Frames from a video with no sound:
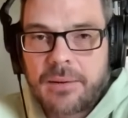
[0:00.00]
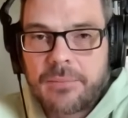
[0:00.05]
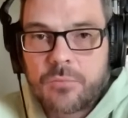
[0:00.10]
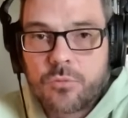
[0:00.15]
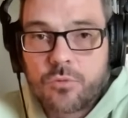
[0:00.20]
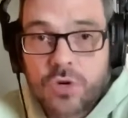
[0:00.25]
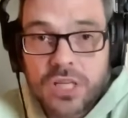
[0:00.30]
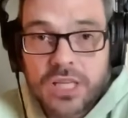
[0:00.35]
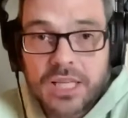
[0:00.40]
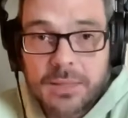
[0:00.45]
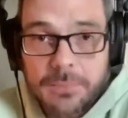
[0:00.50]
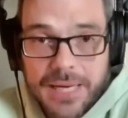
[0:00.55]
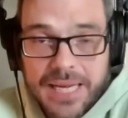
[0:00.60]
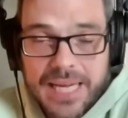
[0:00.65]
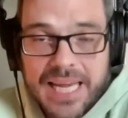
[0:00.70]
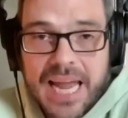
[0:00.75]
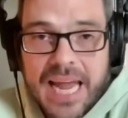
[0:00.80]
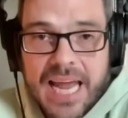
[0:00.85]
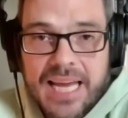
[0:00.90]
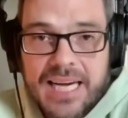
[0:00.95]
really
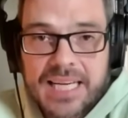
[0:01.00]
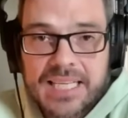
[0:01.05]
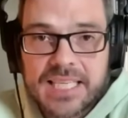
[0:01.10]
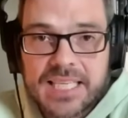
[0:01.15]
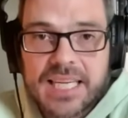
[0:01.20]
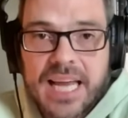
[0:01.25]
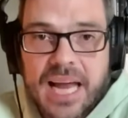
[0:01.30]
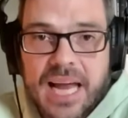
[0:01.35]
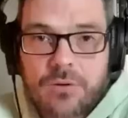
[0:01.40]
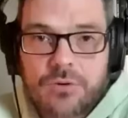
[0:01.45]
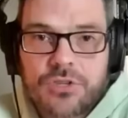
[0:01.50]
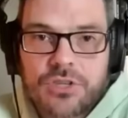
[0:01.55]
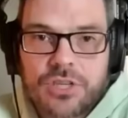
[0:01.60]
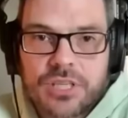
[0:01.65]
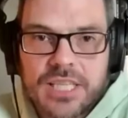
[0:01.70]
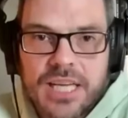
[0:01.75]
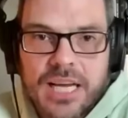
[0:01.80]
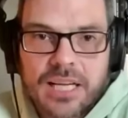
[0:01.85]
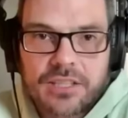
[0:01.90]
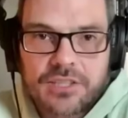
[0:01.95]
began as a
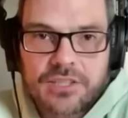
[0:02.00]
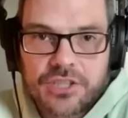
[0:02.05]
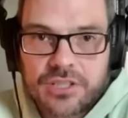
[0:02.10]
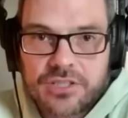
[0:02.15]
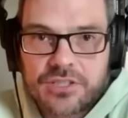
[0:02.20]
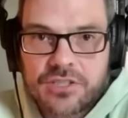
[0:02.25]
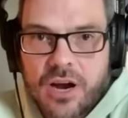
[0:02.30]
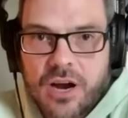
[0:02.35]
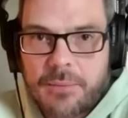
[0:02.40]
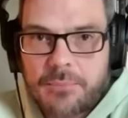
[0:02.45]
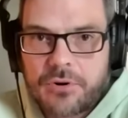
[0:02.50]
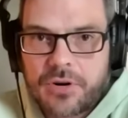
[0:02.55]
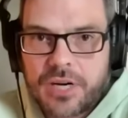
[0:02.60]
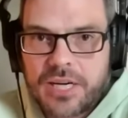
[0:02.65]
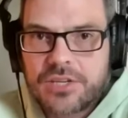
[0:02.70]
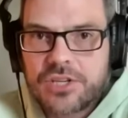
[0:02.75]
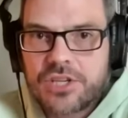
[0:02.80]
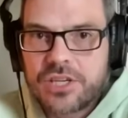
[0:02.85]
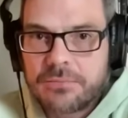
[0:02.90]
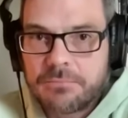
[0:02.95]
counterintelligence
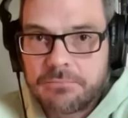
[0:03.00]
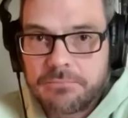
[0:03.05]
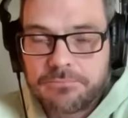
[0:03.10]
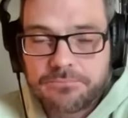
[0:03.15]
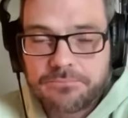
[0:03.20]
operation